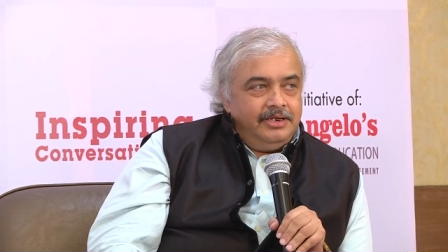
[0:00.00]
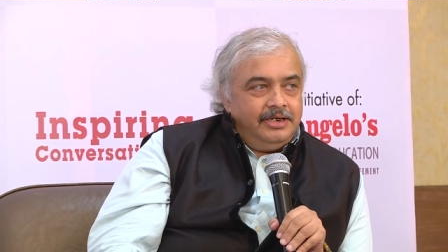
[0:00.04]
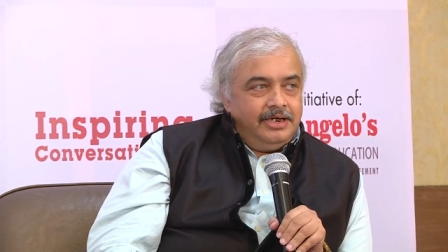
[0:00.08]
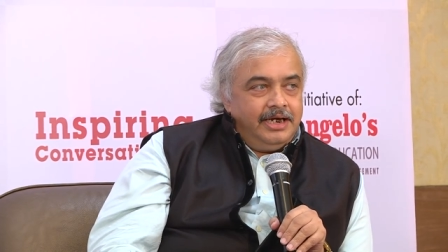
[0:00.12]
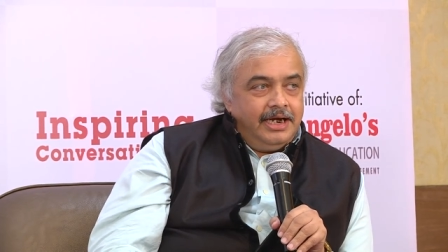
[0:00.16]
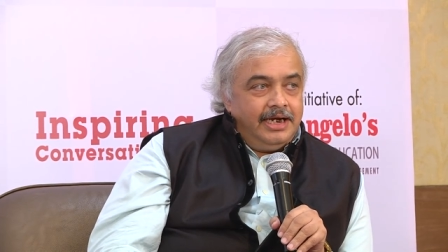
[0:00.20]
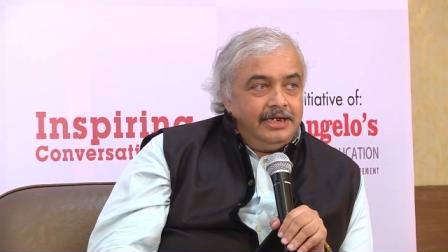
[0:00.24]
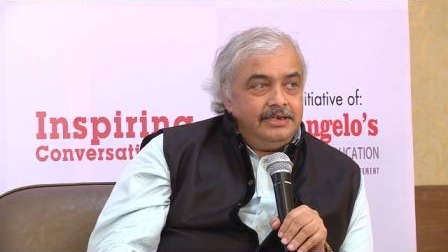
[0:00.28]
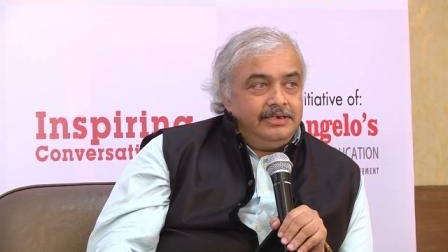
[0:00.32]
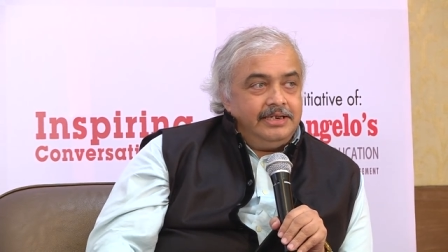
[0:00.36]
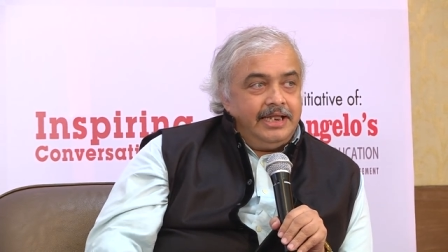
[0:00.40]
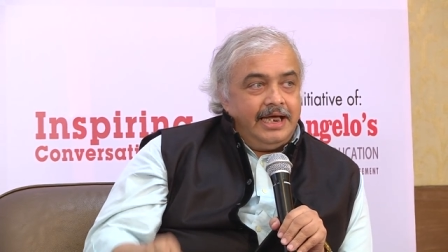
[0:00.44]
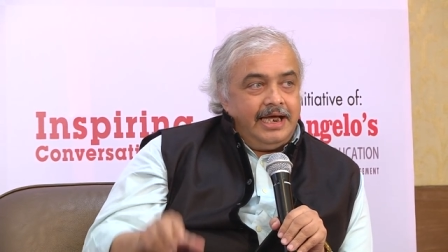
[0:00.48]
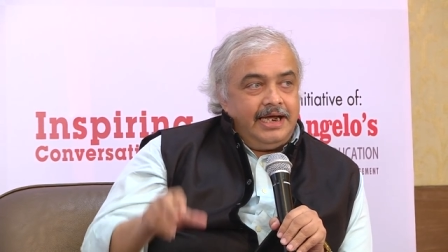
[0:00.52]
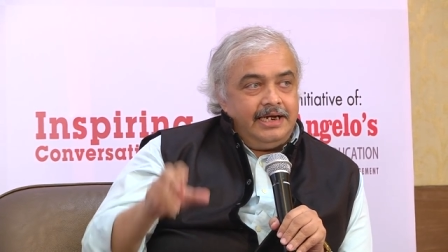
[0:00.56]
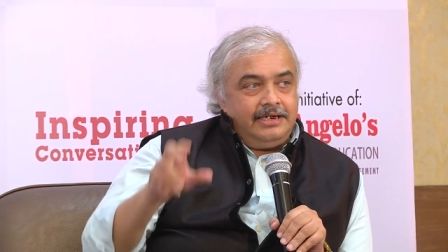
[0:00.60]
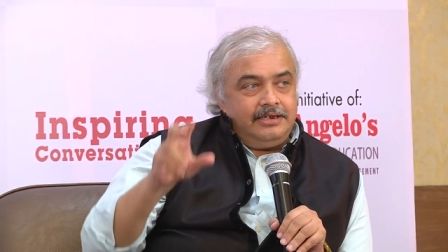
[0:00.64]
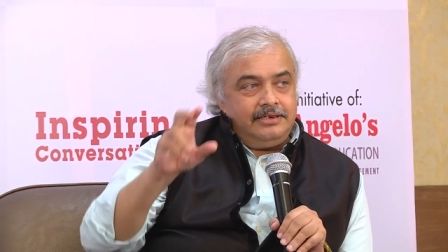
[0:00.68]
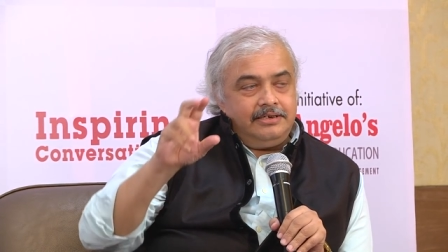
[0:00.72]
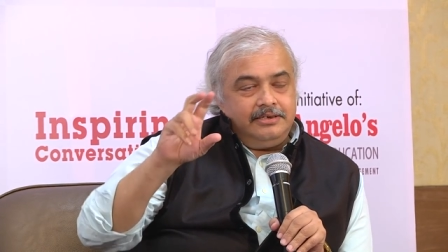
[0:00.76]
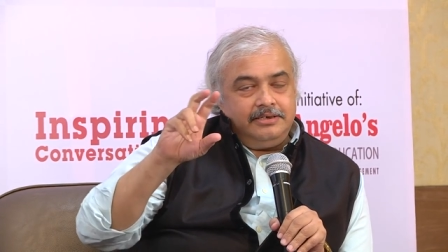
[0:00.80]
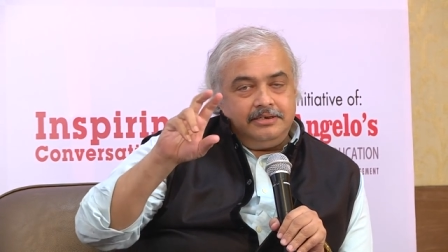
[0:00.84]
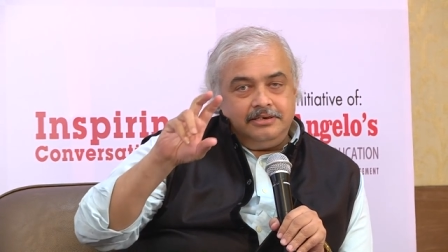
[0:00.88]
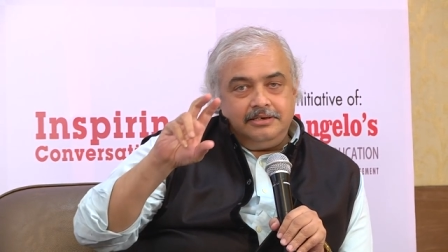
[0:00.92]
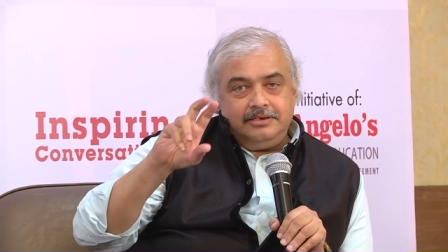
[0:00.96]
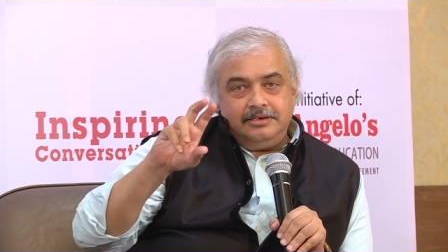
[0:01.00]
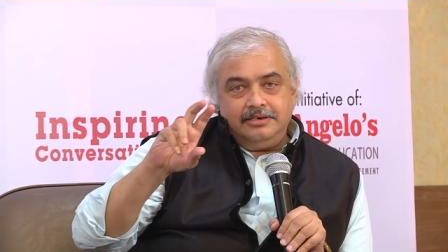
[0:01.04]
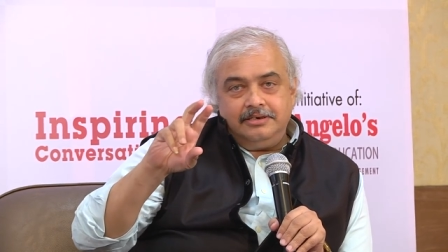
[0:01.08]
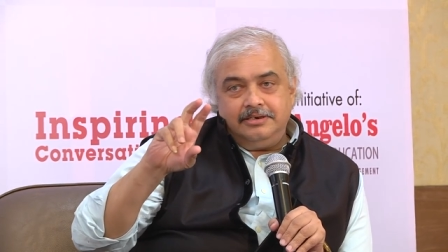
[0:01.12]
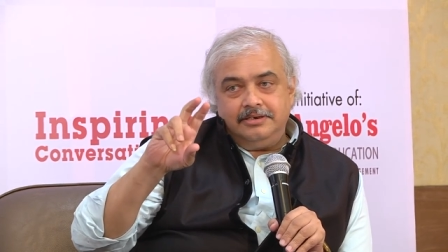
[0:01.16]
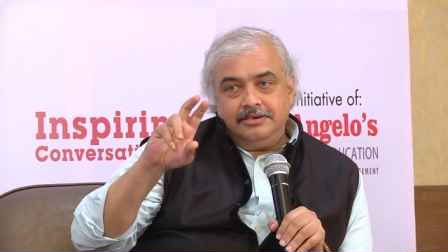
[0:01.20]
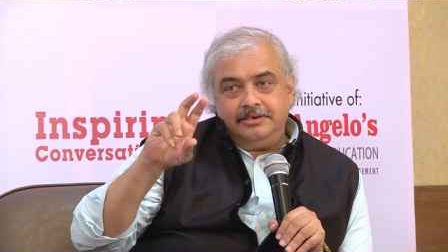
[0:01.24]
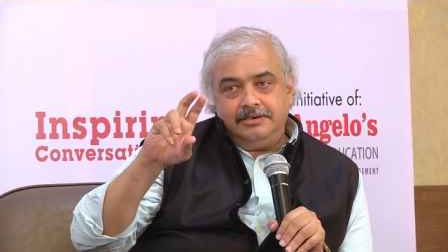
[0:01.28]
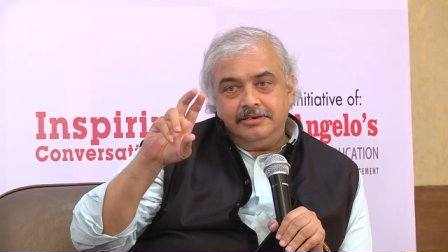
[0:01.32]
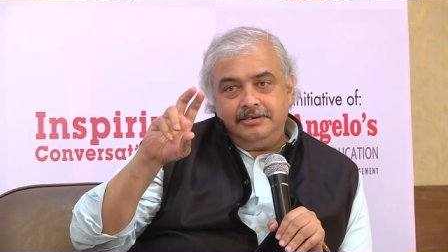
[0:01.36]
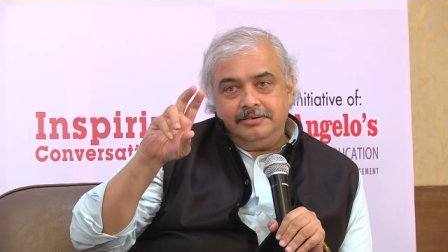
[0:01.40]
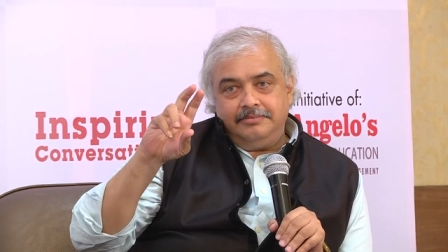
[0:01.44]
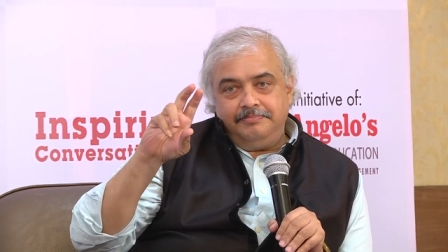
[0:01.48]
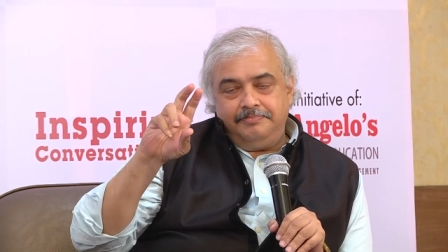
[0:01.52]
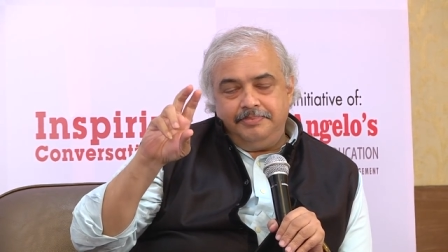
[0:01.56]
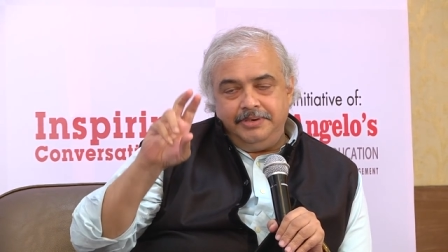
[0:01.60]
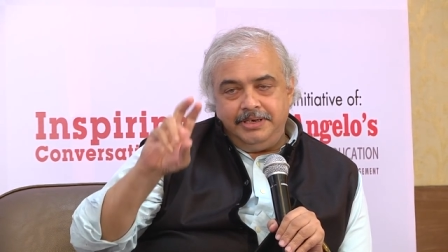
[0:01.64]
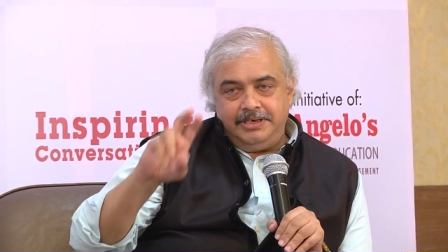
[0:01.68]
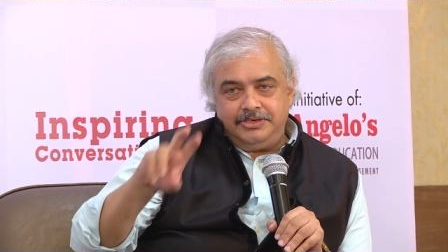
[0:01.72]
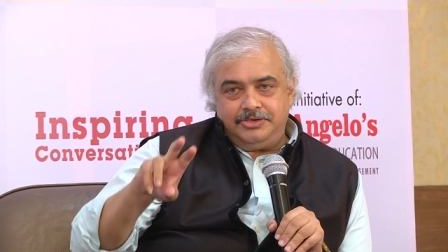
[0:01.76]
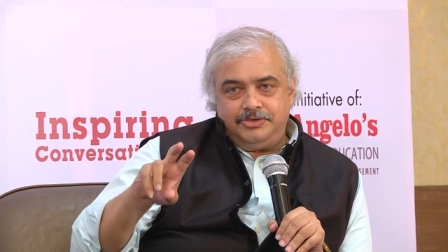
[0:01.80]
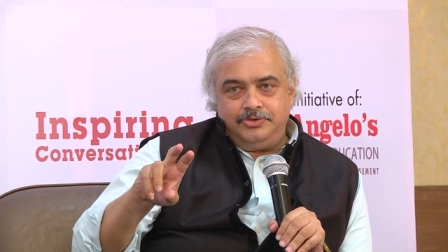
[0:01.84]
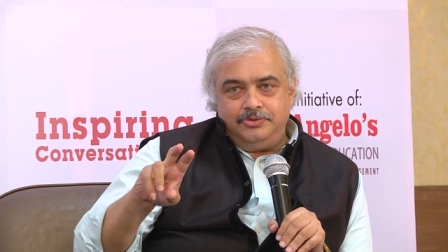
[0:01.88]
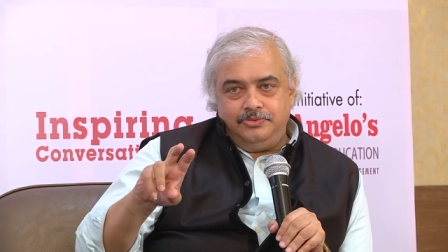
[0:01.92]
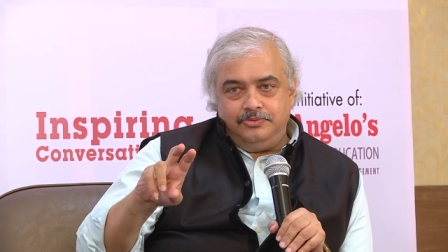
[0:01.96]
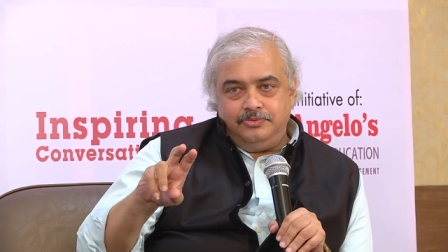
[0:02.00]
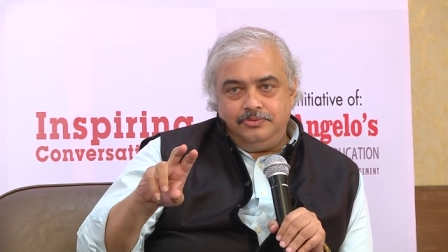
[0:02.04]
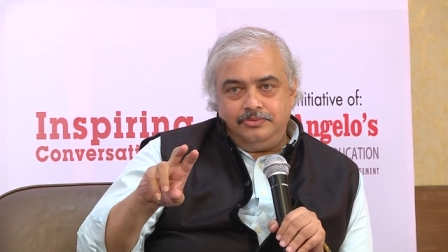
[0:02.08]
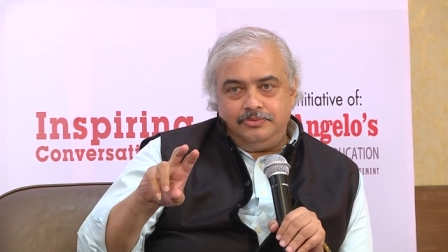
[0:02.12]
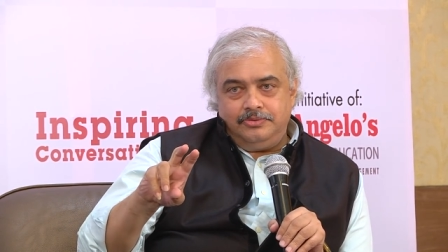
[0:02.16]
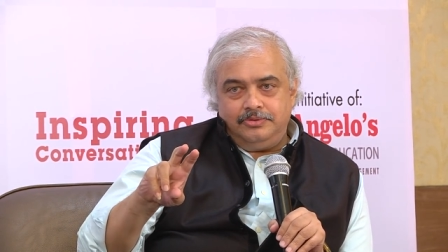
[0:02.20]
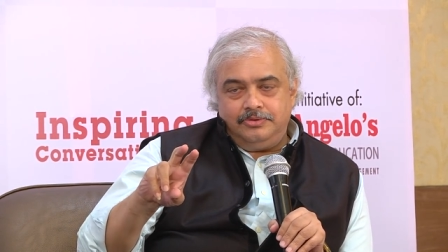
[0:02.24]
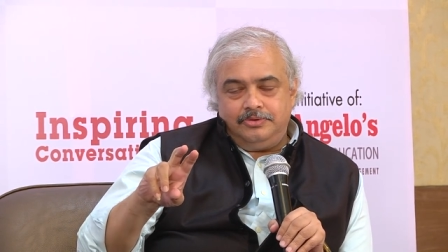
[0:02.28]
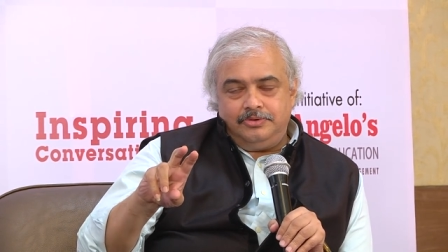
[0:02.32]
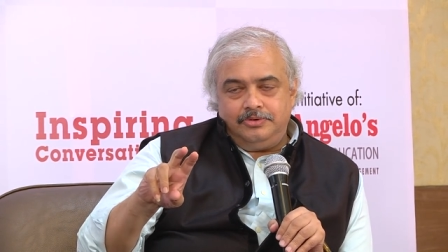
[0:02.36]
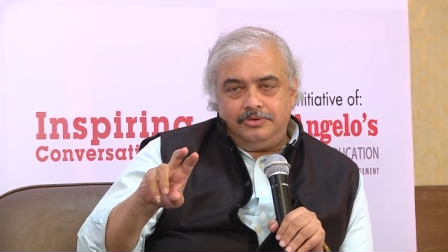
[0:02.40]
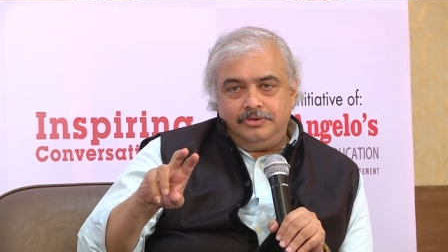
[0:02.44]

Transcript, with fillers: And that PSU